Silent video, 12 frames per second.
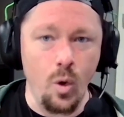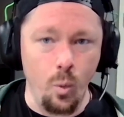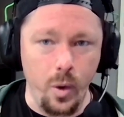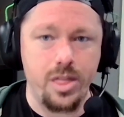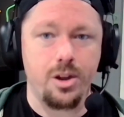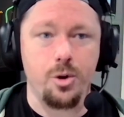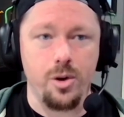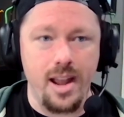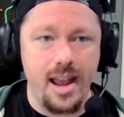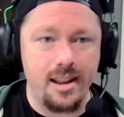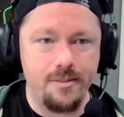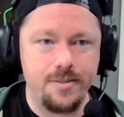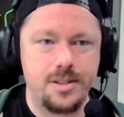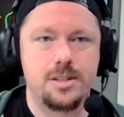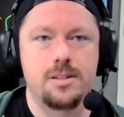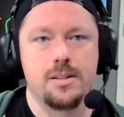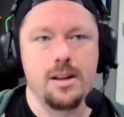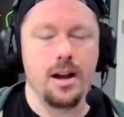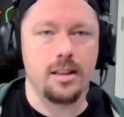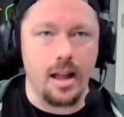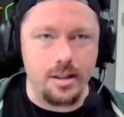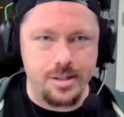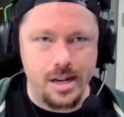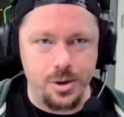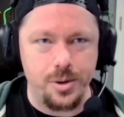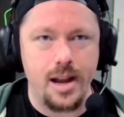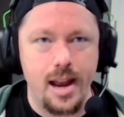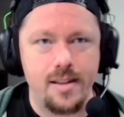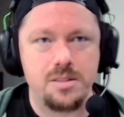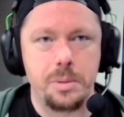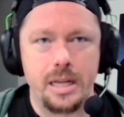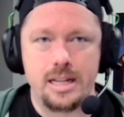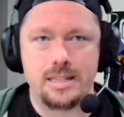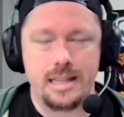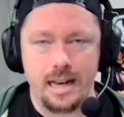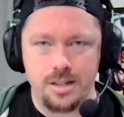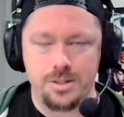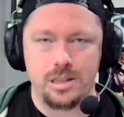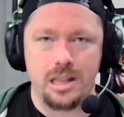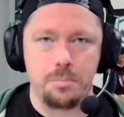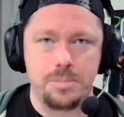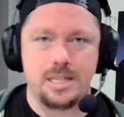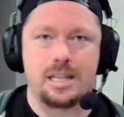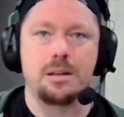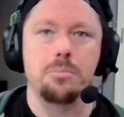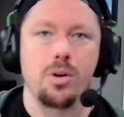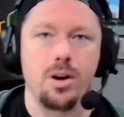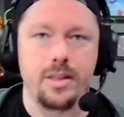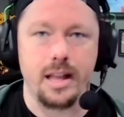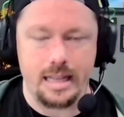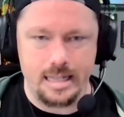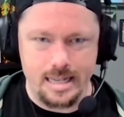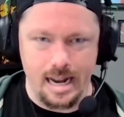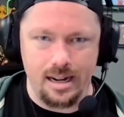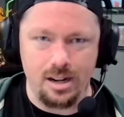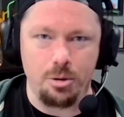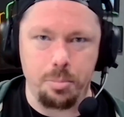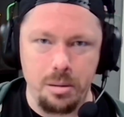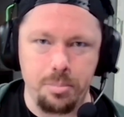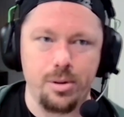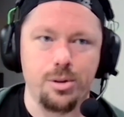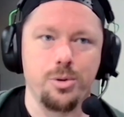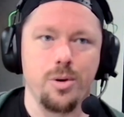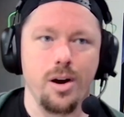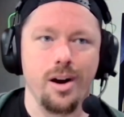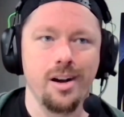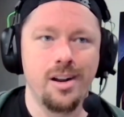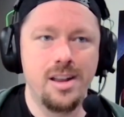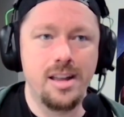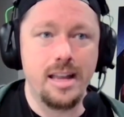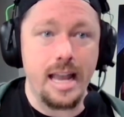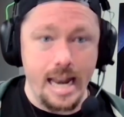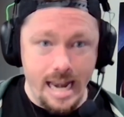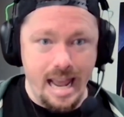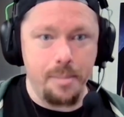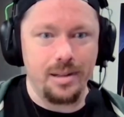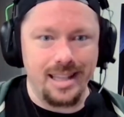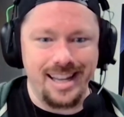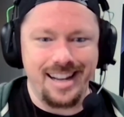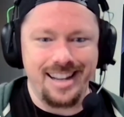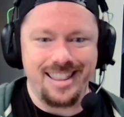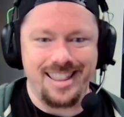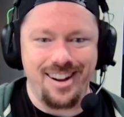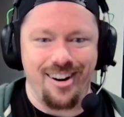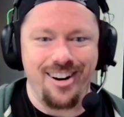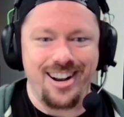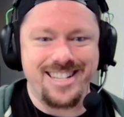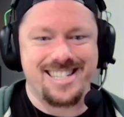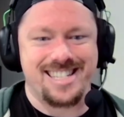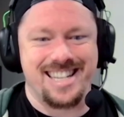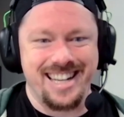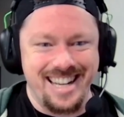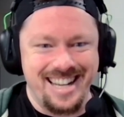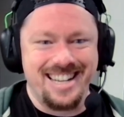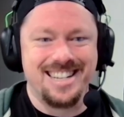we the creatives, I'll say creatives because that also lumps in more like the technical people who are enabling the artists to